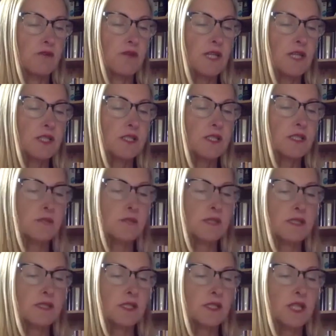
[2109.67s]
Fascism
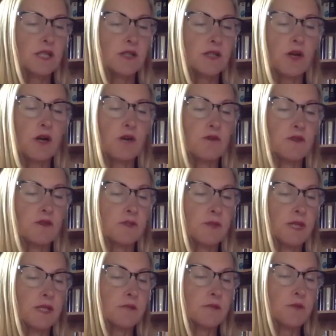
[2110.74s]
is the shadow half of
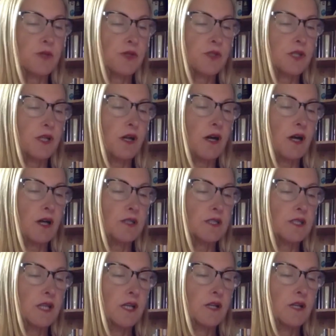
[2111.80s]
Spain's broken heart,